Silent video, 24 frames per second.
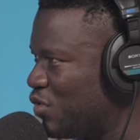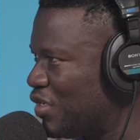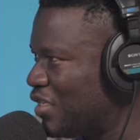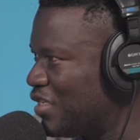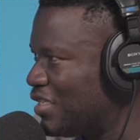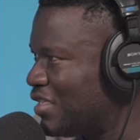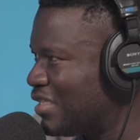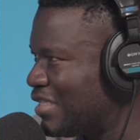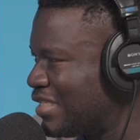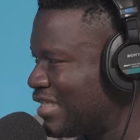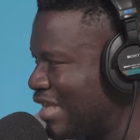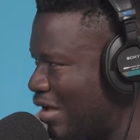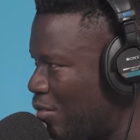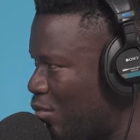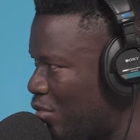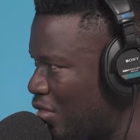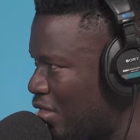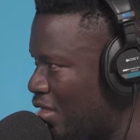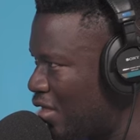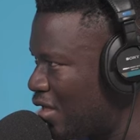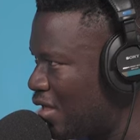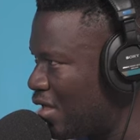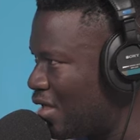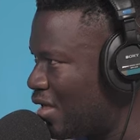me
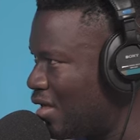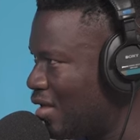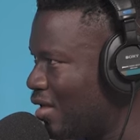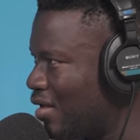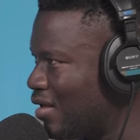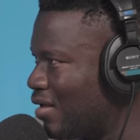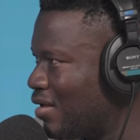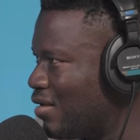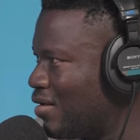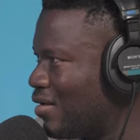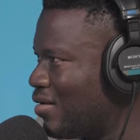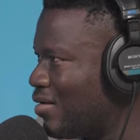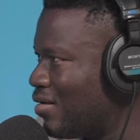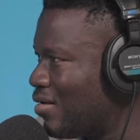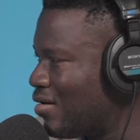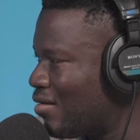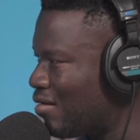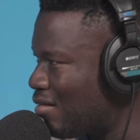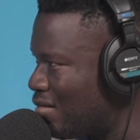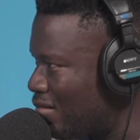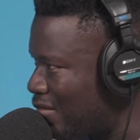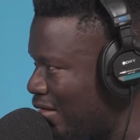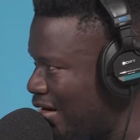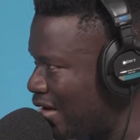something
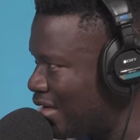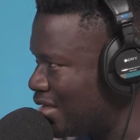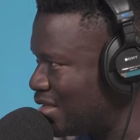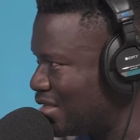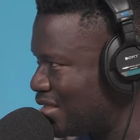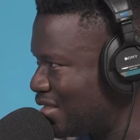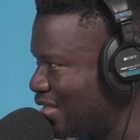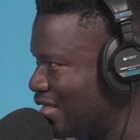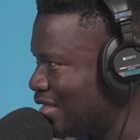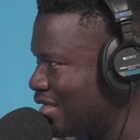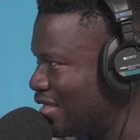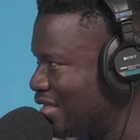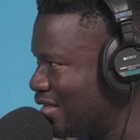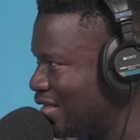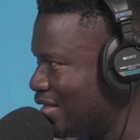crazy.